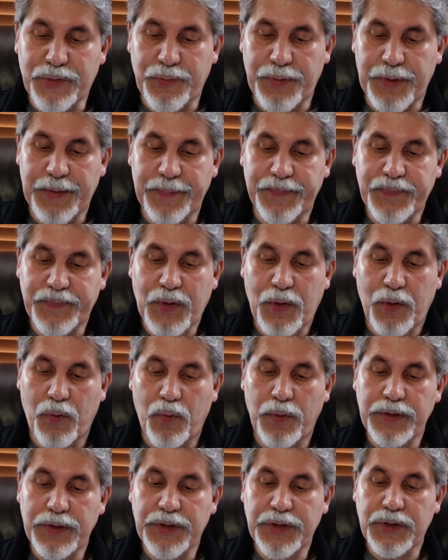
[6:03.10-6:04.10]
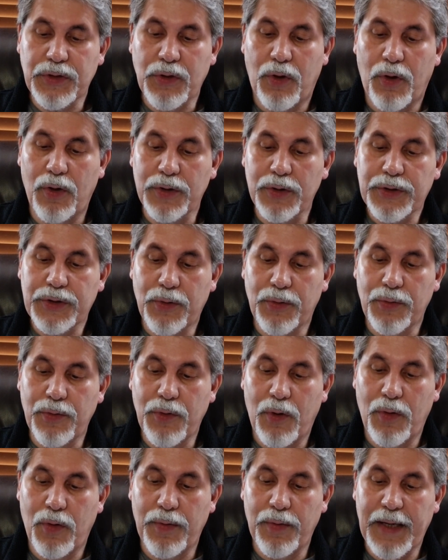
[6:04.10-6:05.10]
tree, which is also
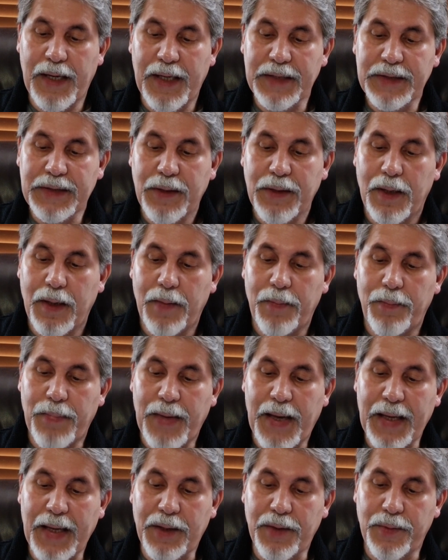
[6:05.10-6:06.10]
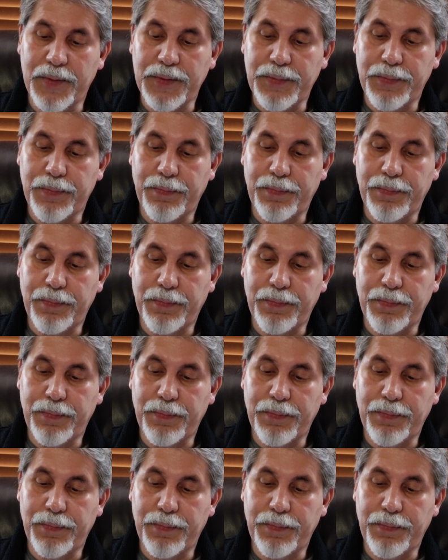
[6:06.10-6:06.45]
known as Maca